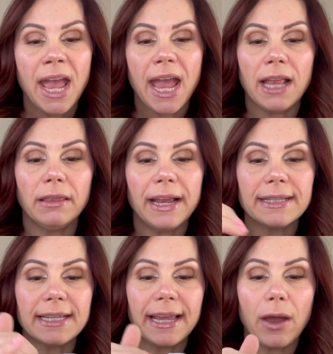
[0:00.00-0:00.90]
and like
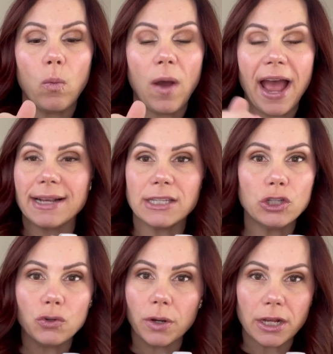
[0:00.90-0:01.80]
to get wax
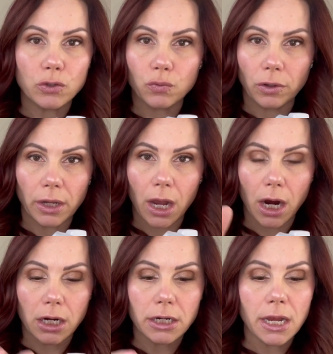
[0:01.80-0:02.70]
into it is really
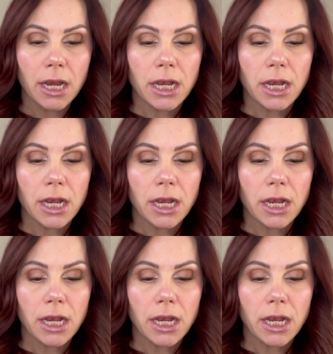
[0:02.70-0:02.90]
hard.